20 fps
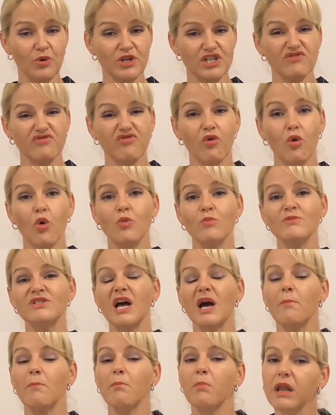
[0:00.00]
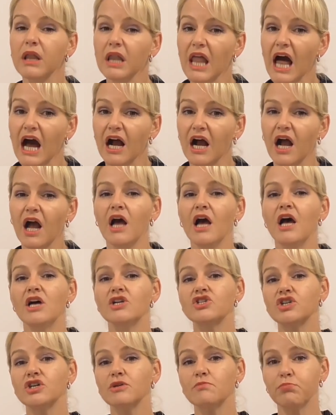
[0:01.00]
which forms a plug
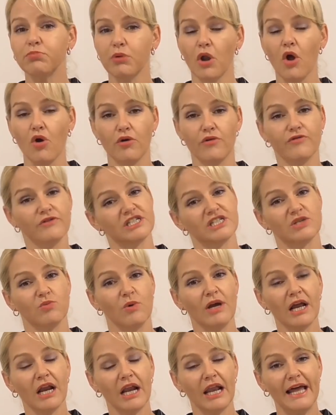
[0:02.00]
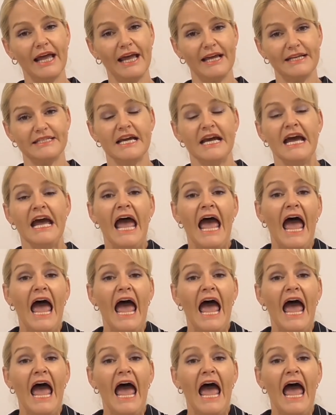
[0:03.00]
to block the sweat gland.